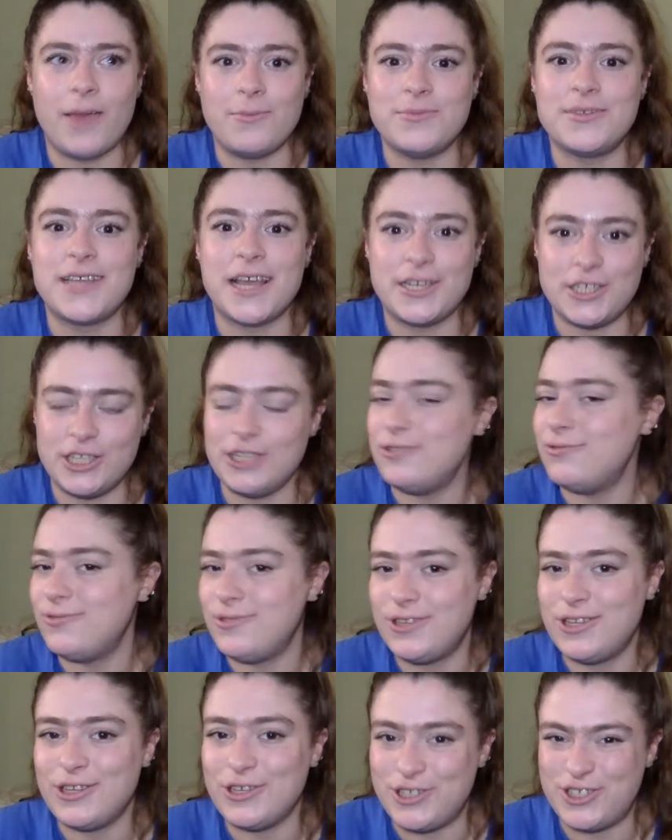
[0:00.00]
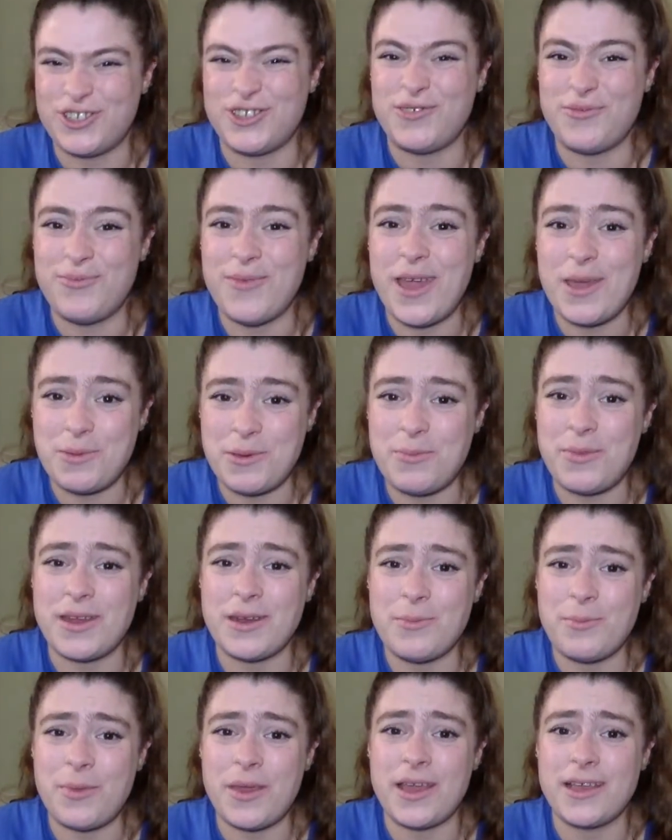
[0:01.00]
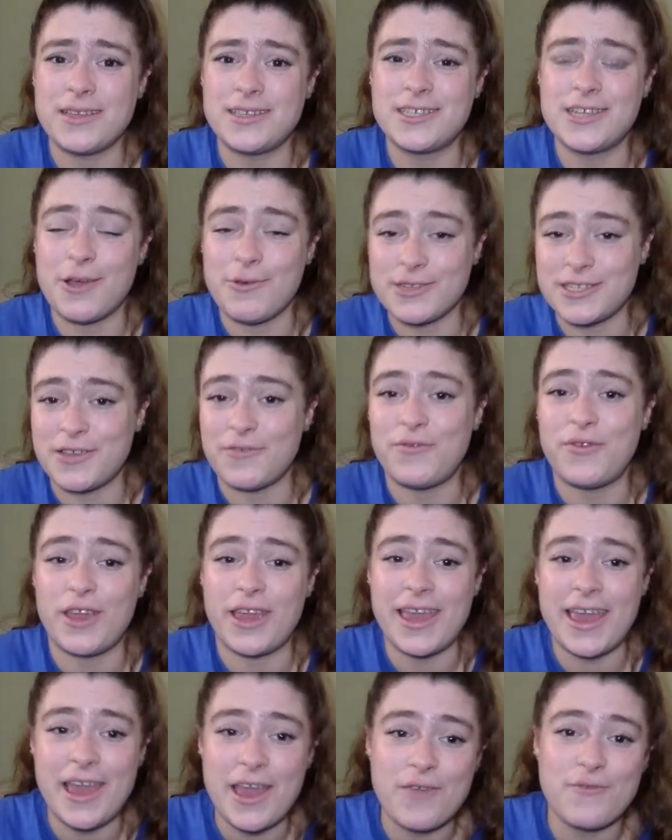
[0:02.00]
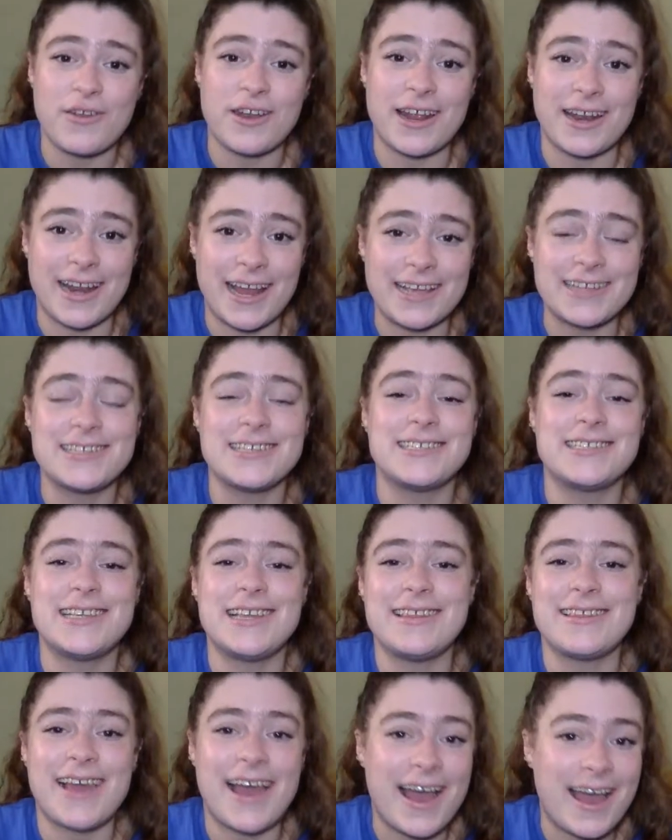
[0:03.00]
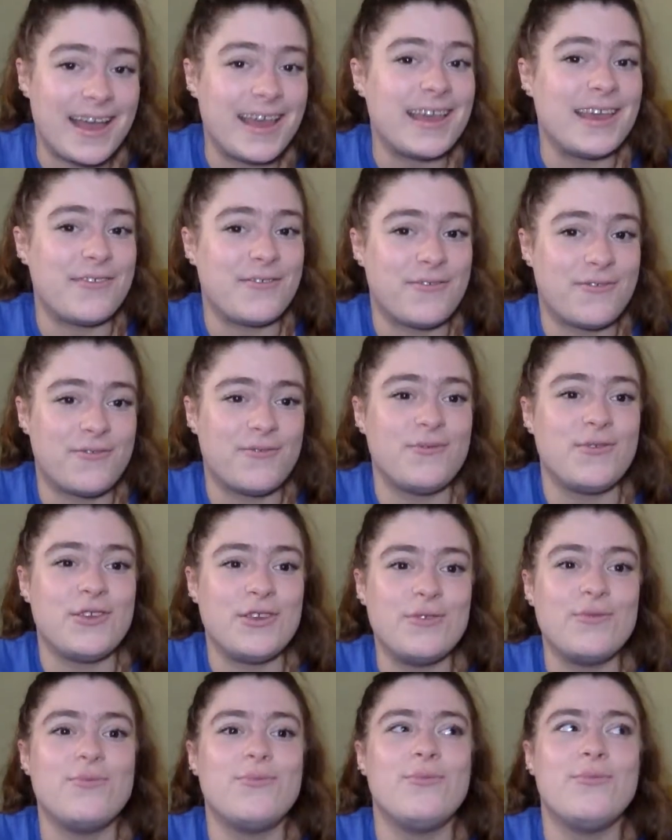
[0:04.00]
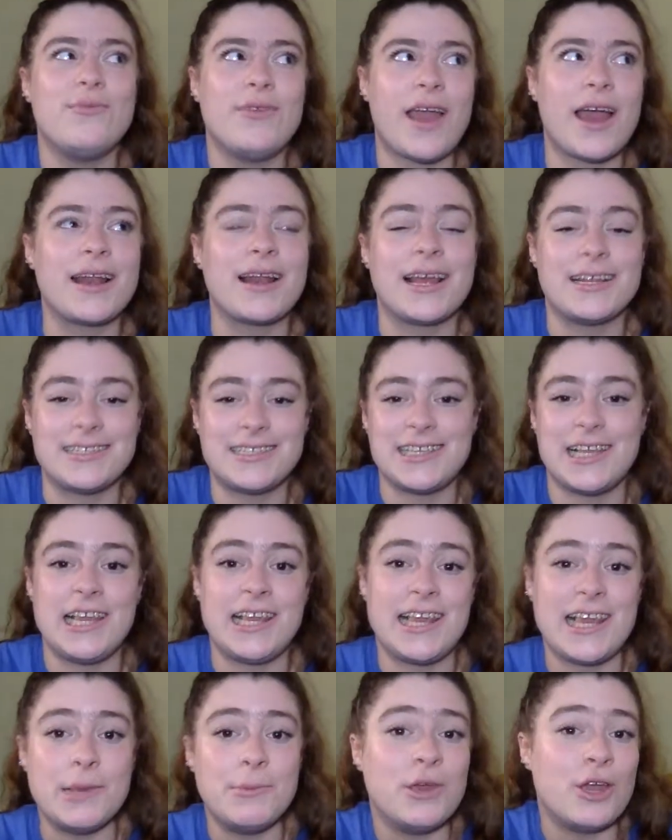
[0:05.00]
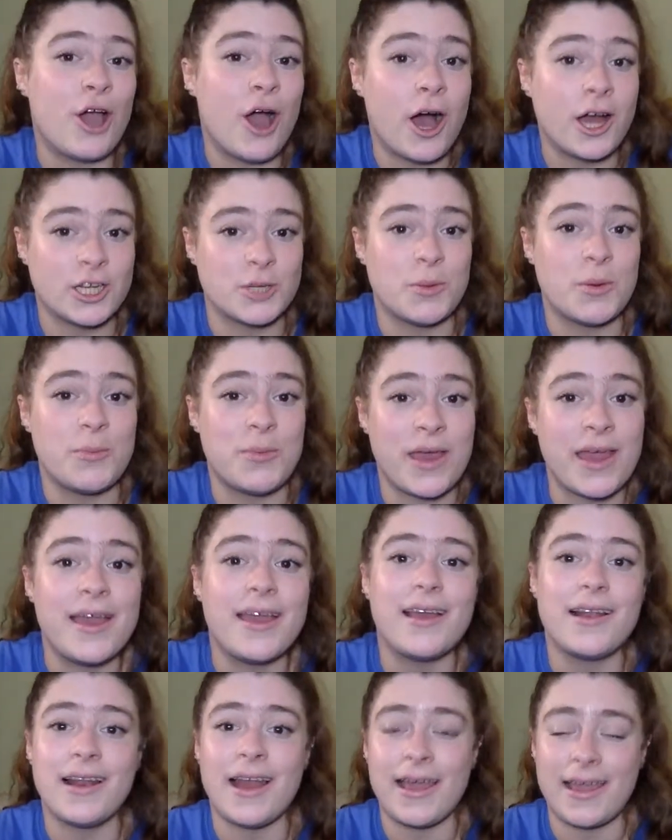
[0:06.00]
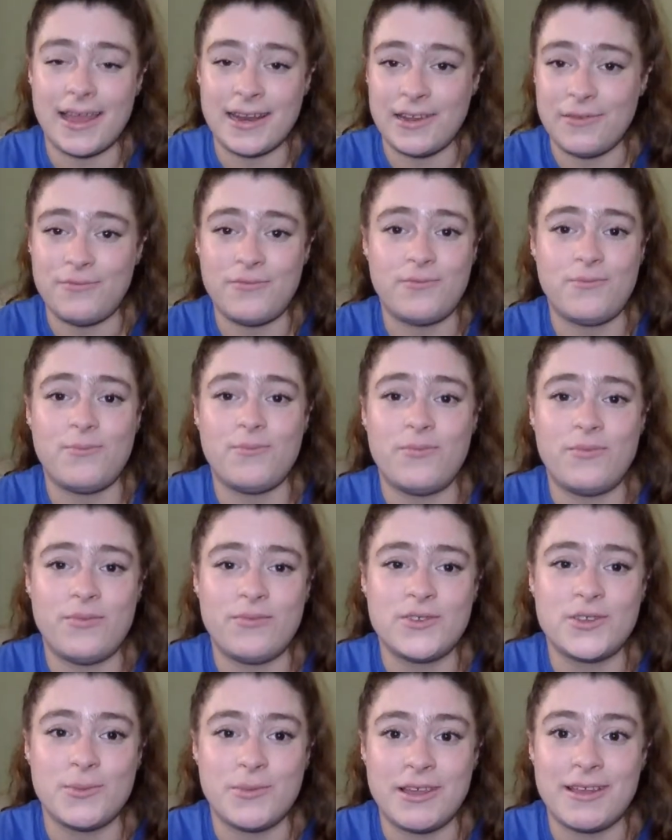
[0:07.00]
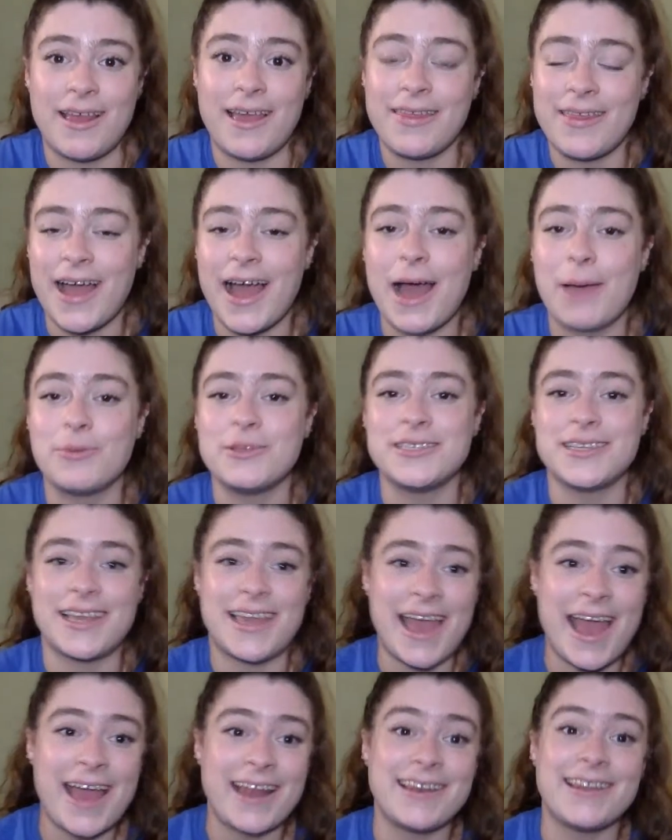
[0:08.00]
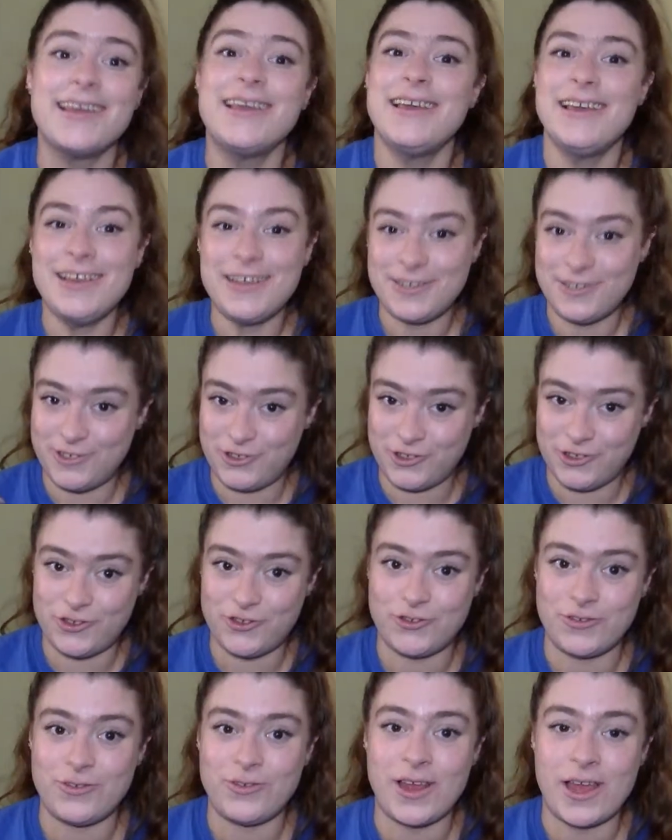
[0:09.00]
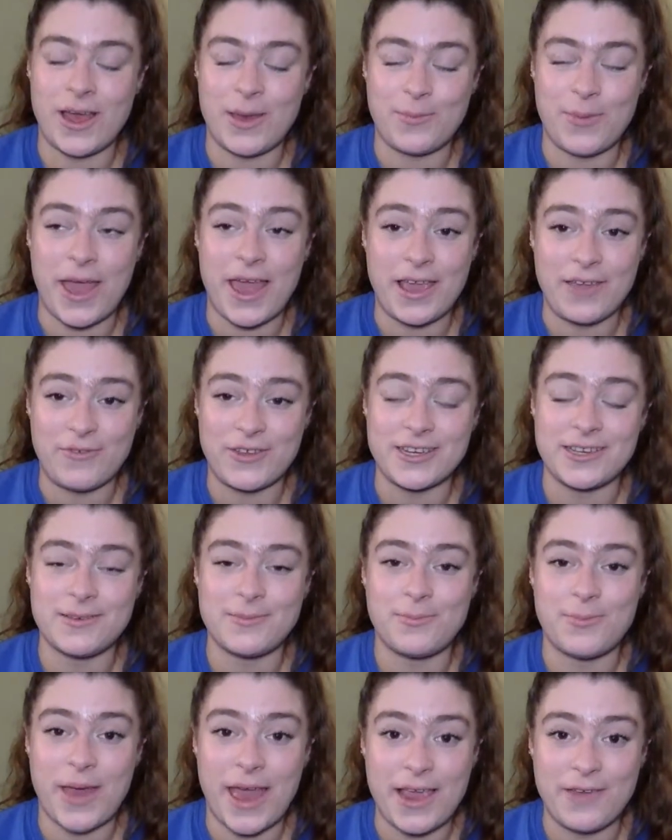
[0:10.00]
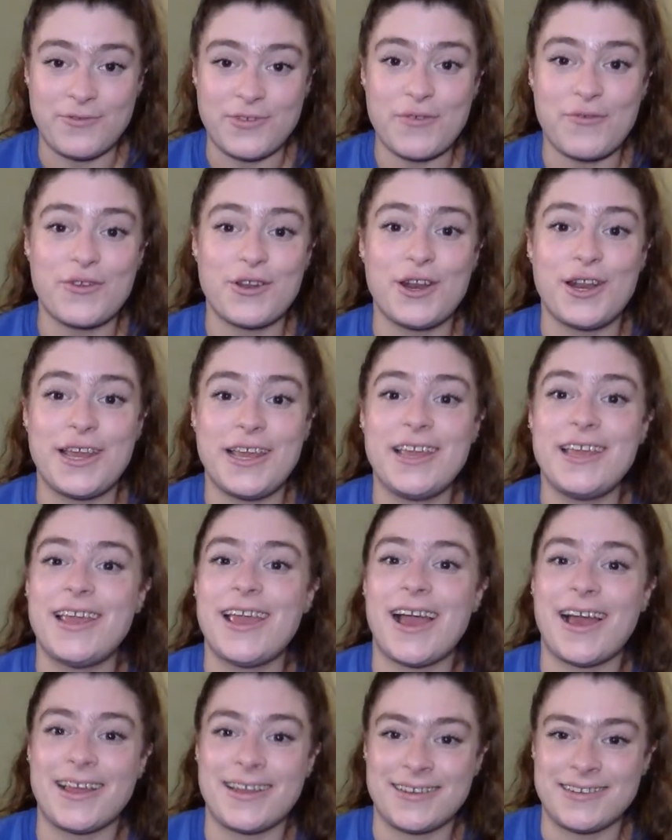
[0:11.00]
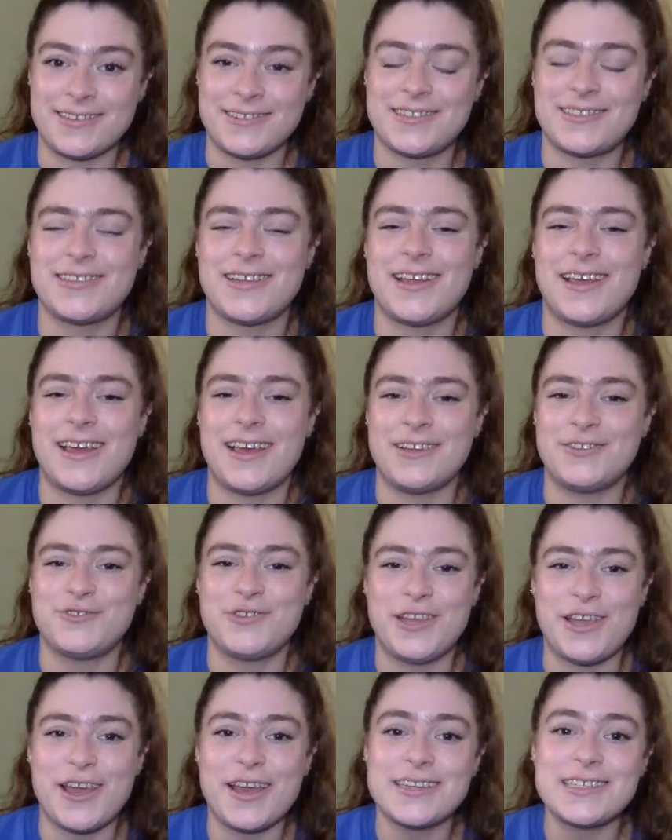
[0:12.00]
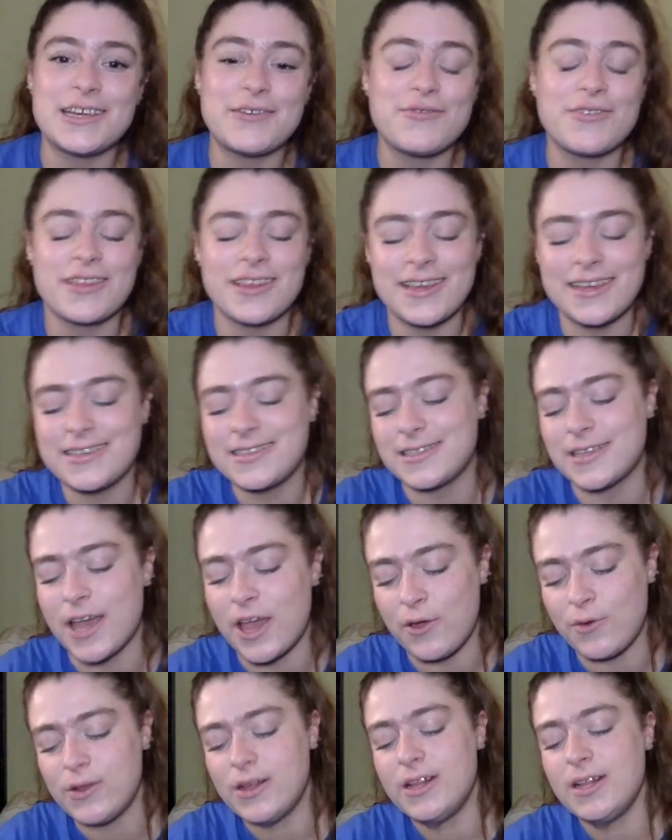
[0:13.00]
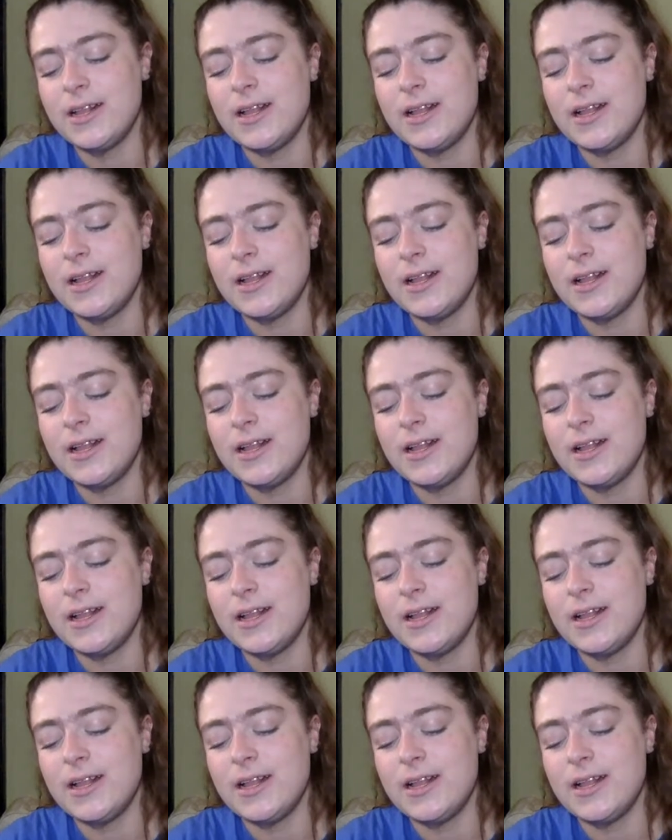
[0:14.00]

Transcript: said, you should have maybe been a bit slower to forgive, and I'd like to see that I'd like to see you keep your guard up a bit, like, and if something like that happens again, behave differently and treat her differently. So